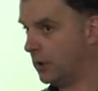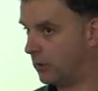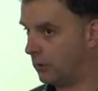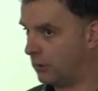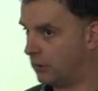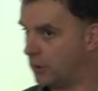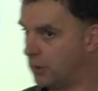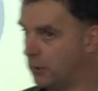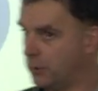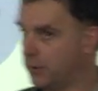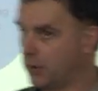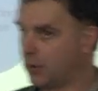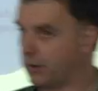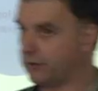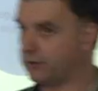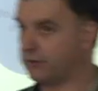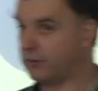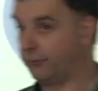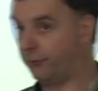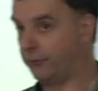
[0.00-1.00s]
Or are we going
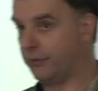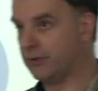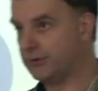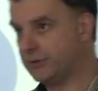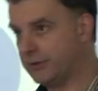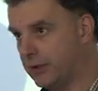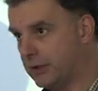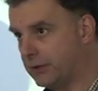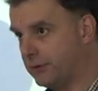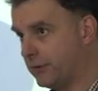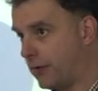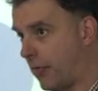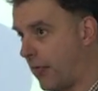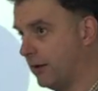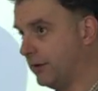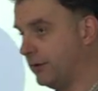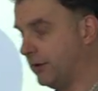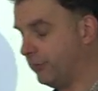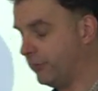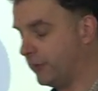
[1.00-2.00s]
to
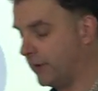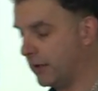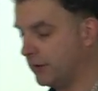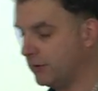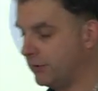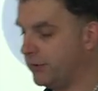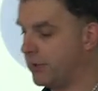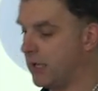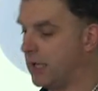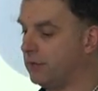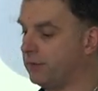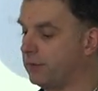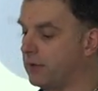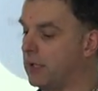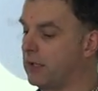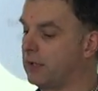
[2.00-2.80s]
differentiate